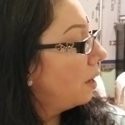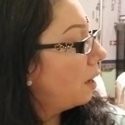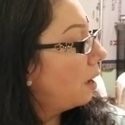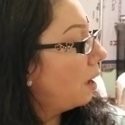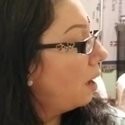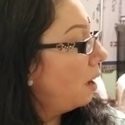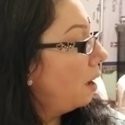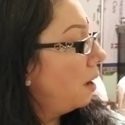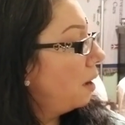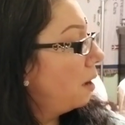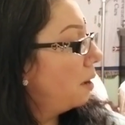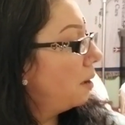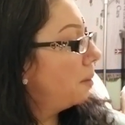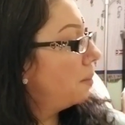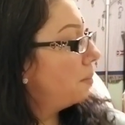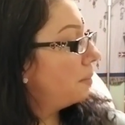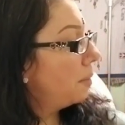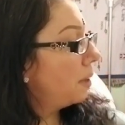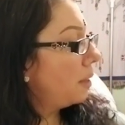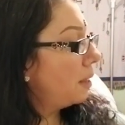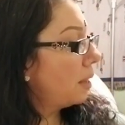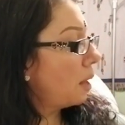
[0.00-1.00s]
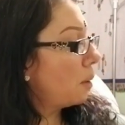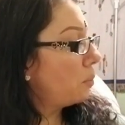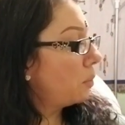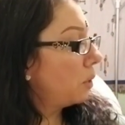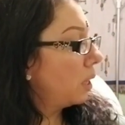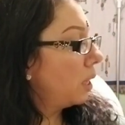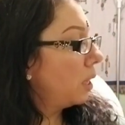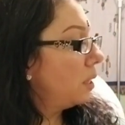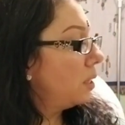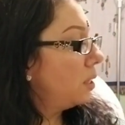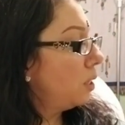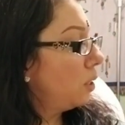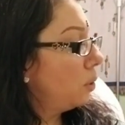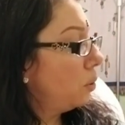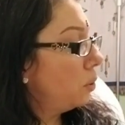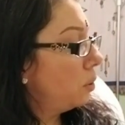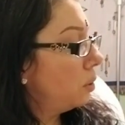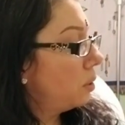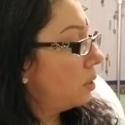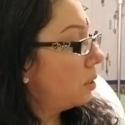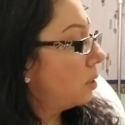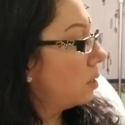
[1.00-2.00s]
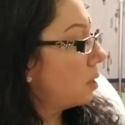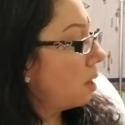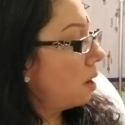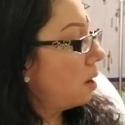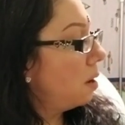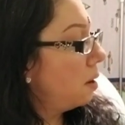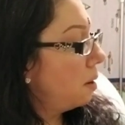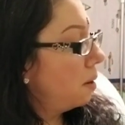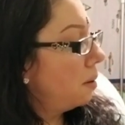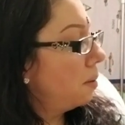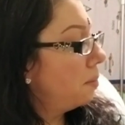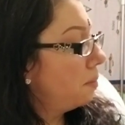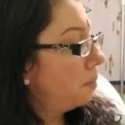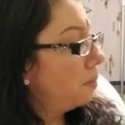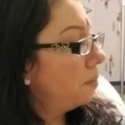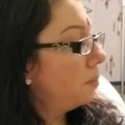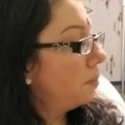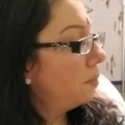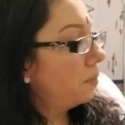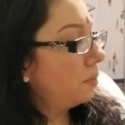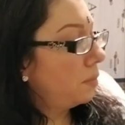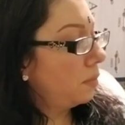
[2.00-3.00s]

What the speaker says: and then we're going to do some